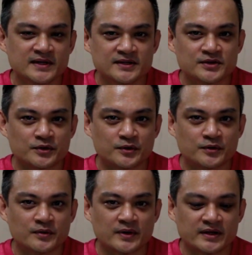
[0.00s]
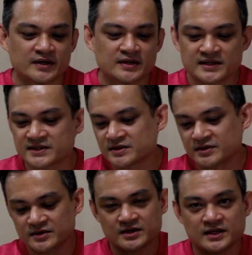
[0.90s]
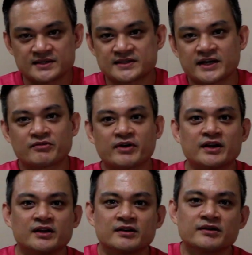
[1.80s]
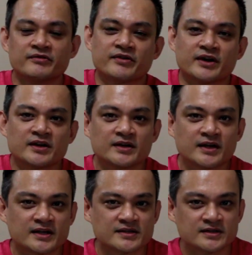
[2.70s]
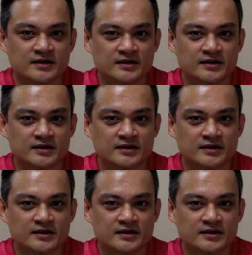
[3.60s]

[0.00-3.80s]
So I think this set right here in front here has